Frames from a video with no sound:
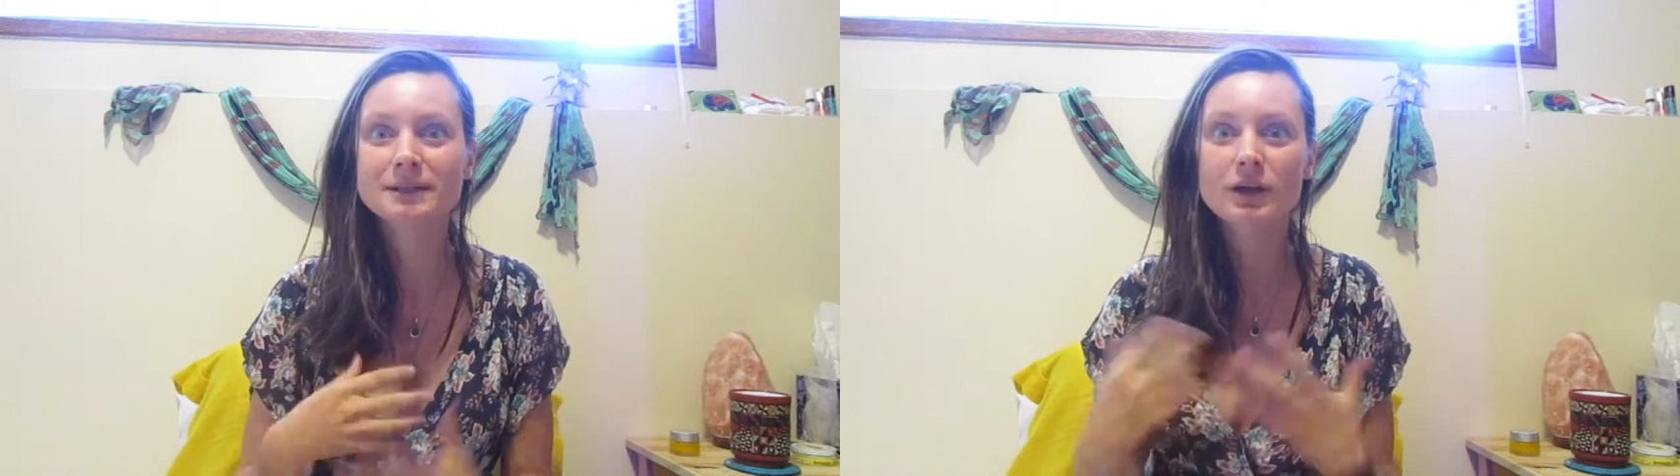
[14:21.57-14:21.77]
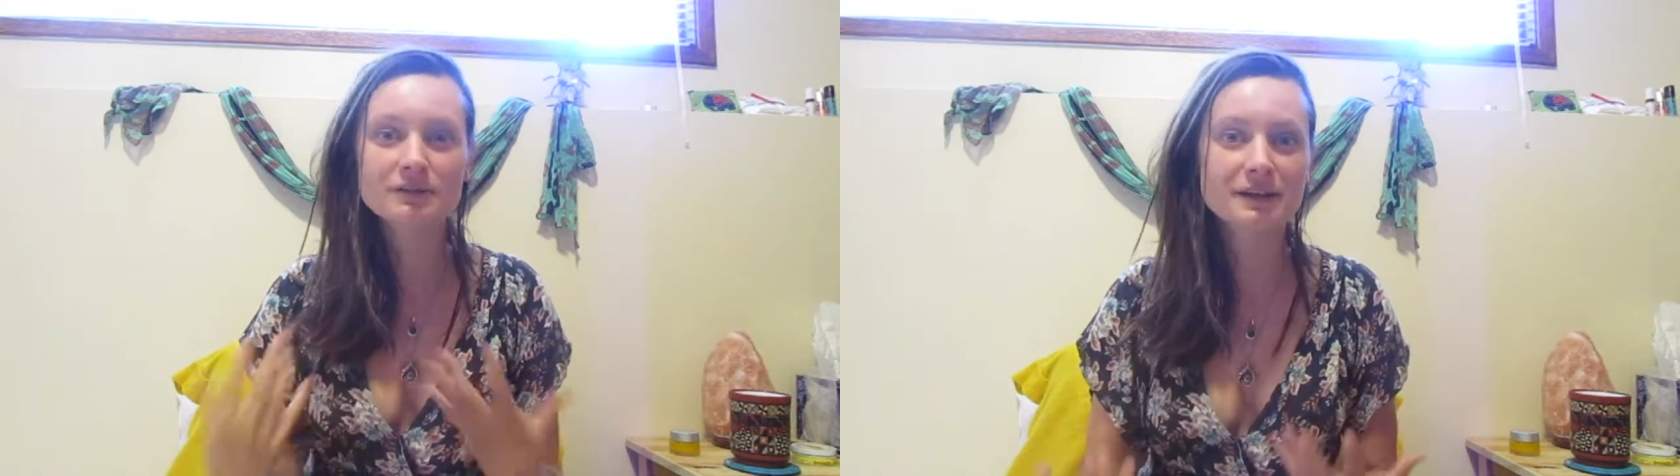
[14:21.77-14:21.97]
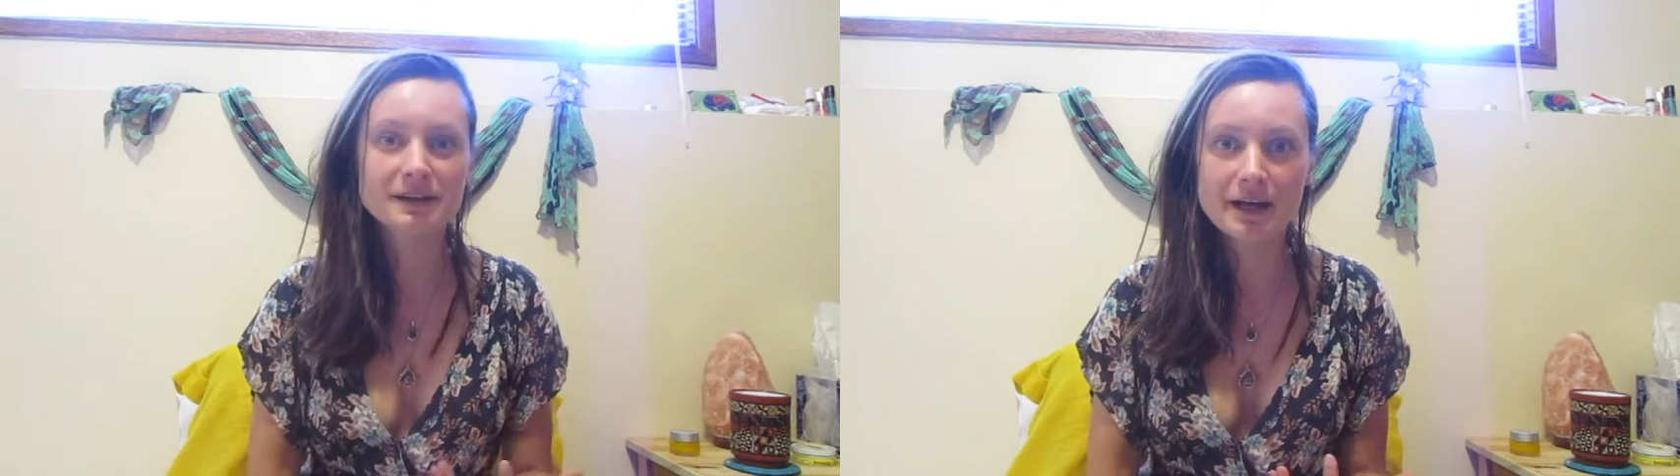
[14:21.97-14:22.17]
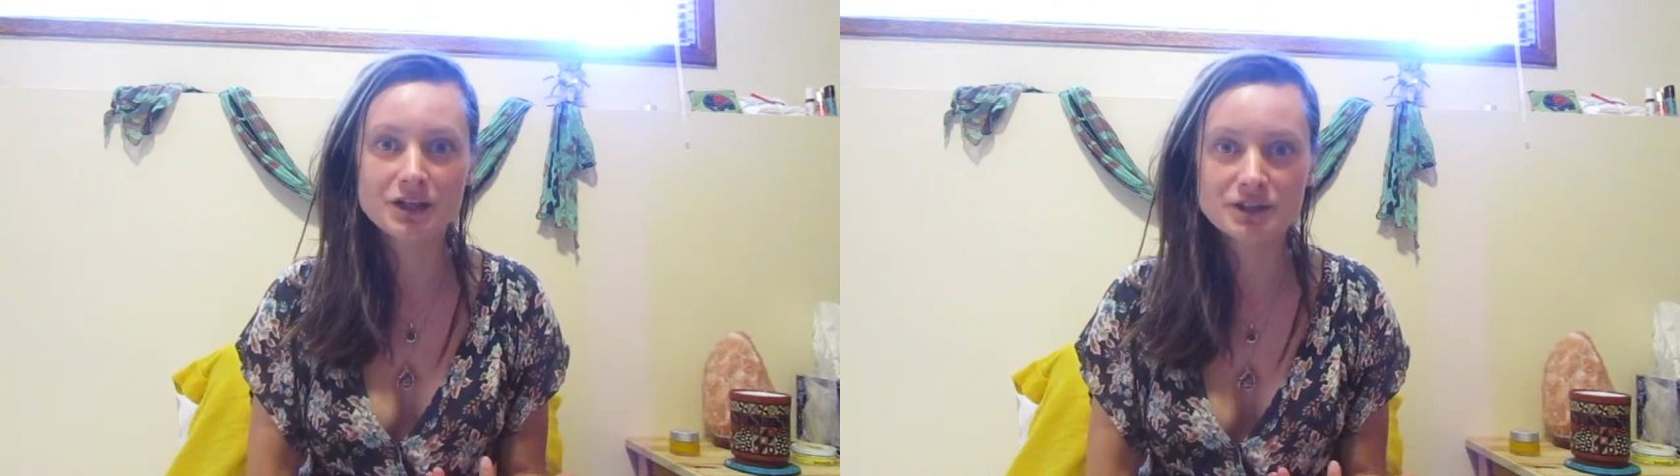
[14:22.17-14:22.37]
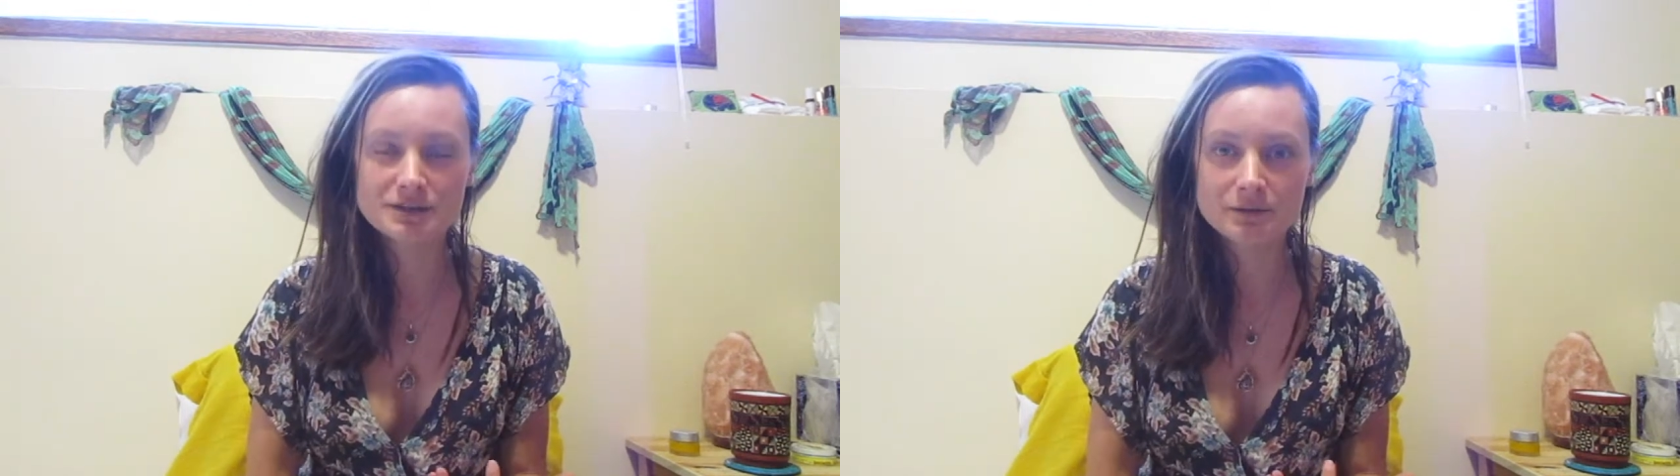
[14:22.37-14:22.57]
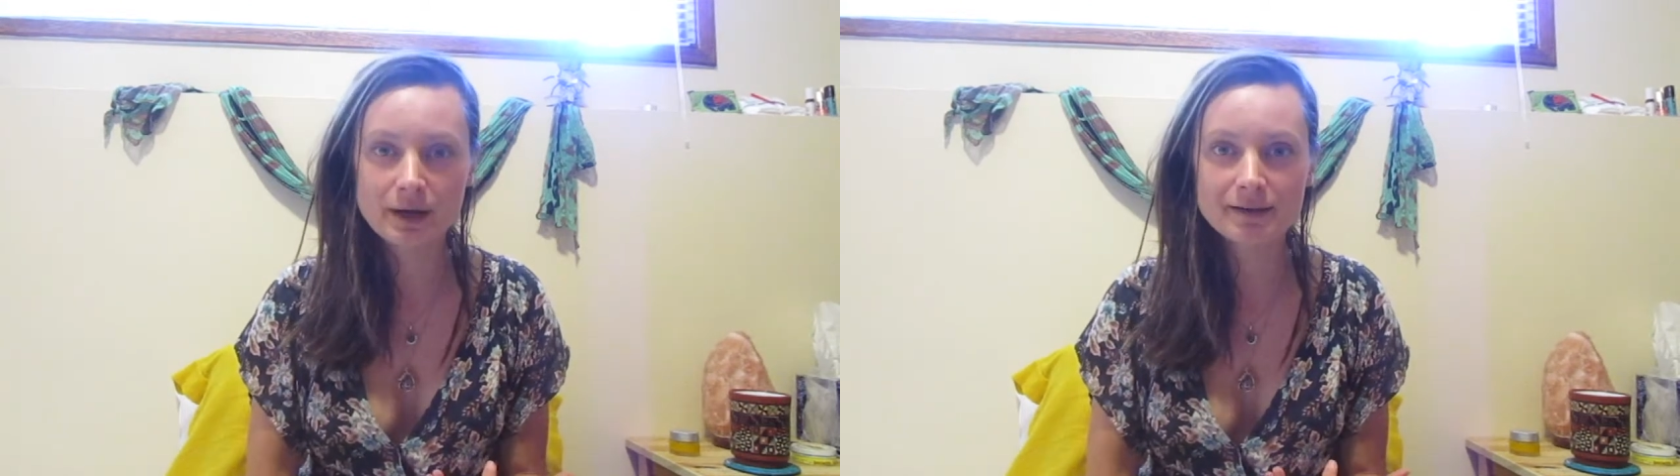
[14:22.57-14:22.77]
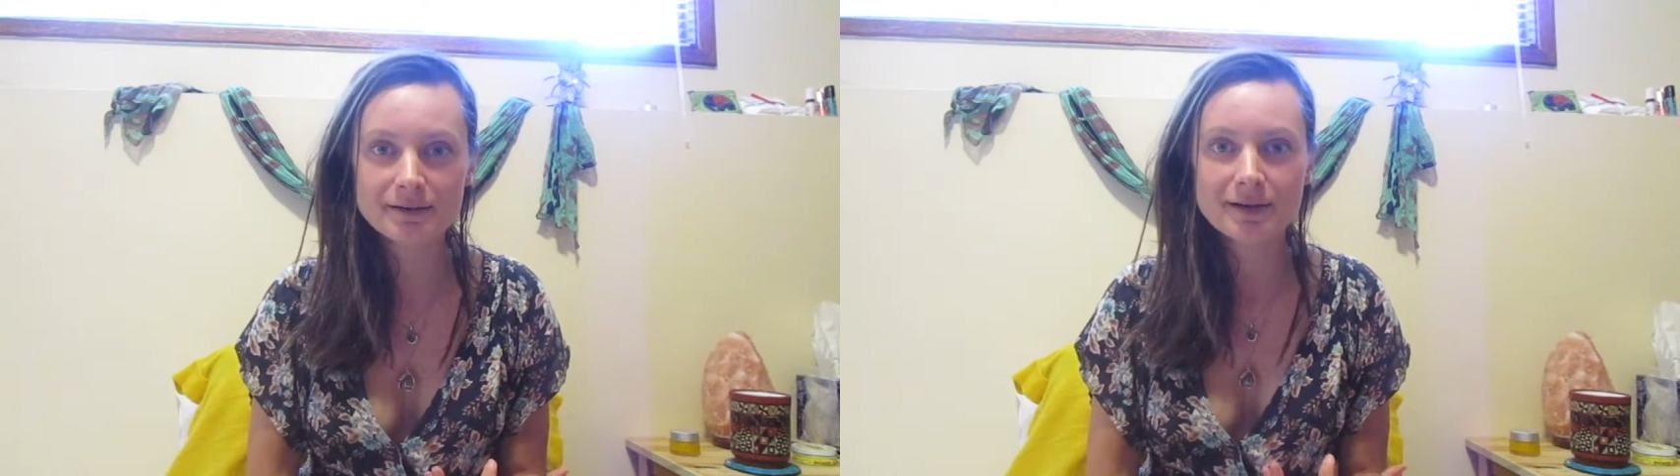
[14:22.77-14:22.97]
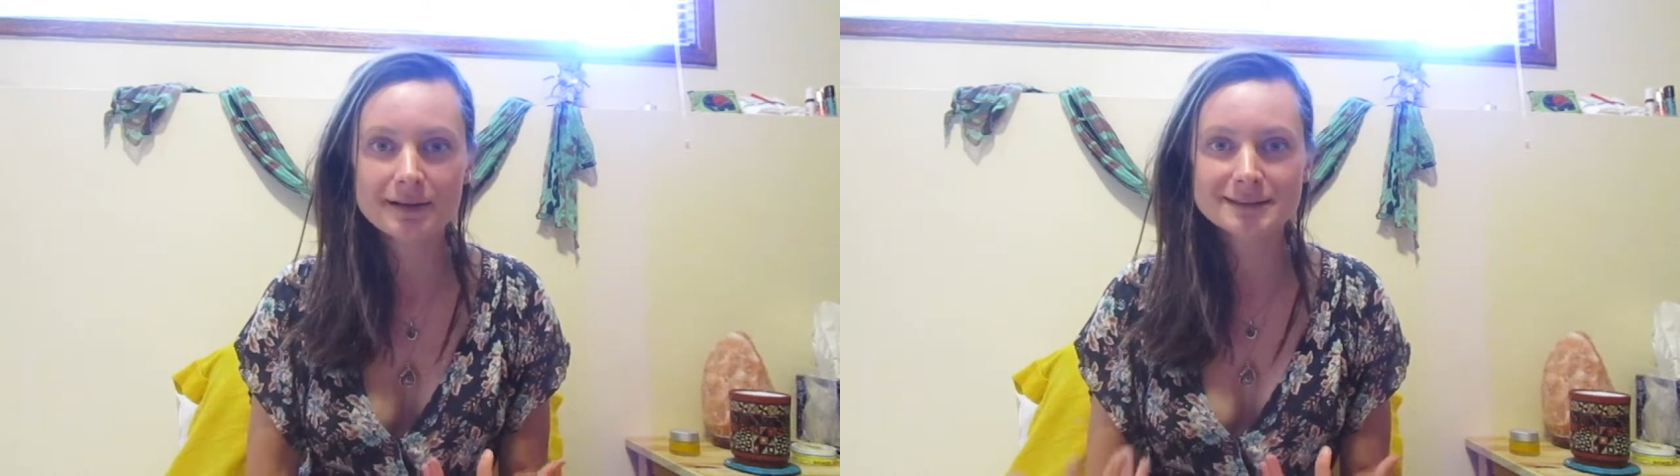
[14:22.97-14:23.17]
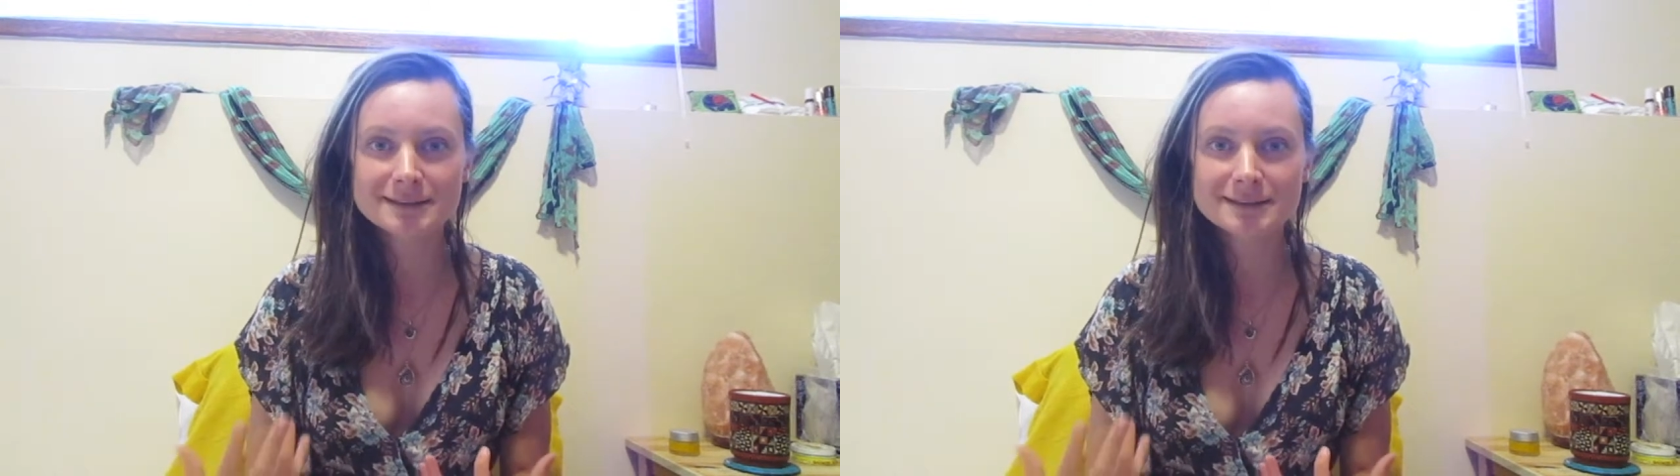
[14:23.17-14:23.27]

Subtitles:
has a lot of connections, right?